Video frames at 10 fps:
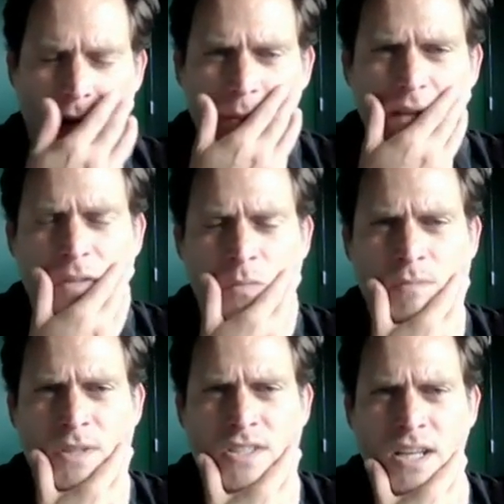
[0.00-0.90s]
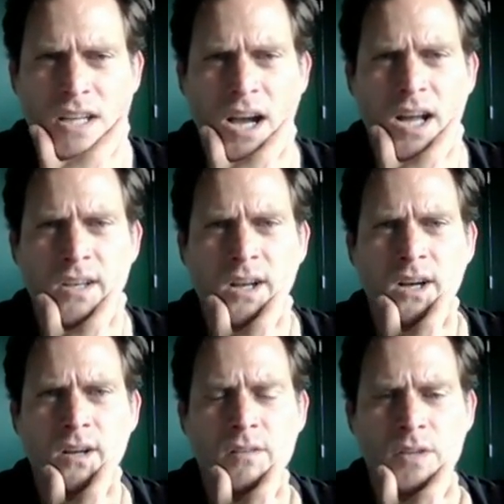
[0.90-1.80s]
Bob Avian was Miss Saigon. Uh,
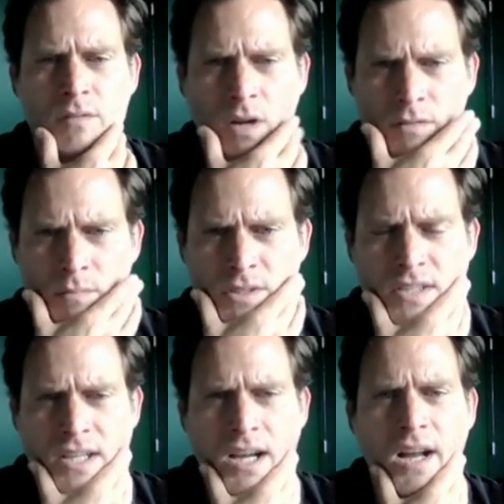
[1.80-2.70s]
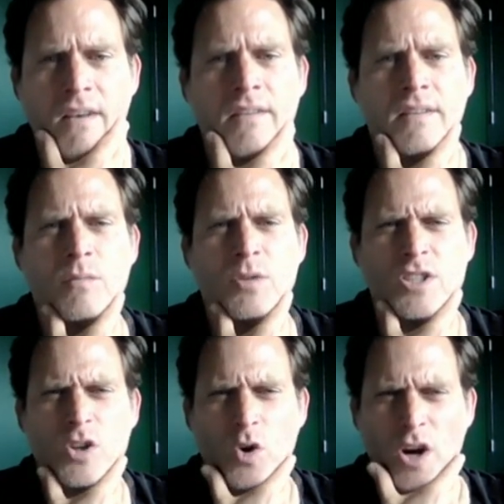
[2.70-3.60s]
yeah. Uh, involved in Miss Saigon. Yeah, he's was a,
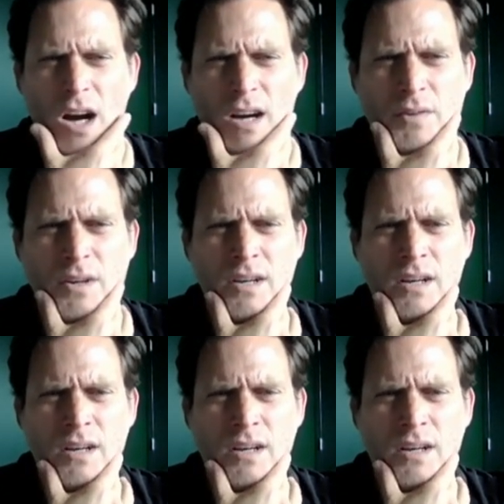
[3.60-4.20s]
he the choreographer?